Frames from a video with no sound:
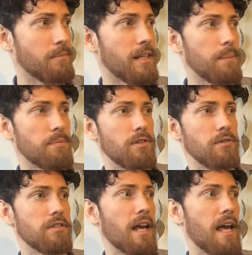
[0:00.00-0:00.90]
keeps
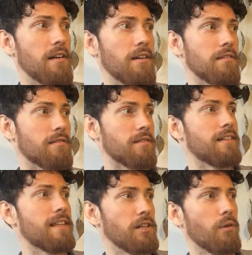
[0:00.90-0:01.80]
you sane and
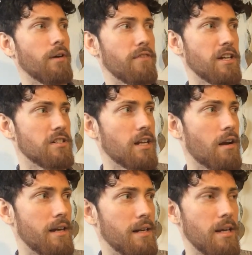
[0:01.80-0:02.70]
that going
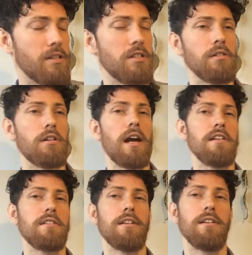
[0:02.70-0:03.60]
vegetarian makes you
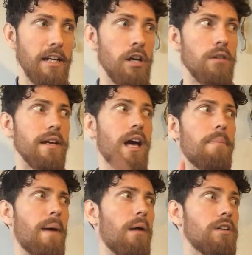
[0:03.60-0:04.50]
crazy. And hurry
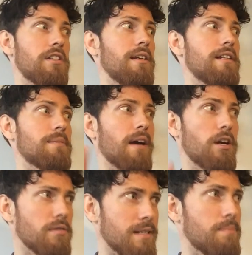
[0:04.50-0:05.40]
up, I want to eat my
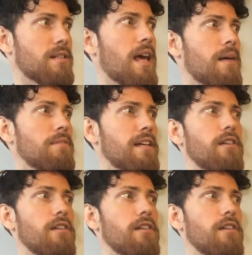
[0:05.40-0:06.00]
Christmas ham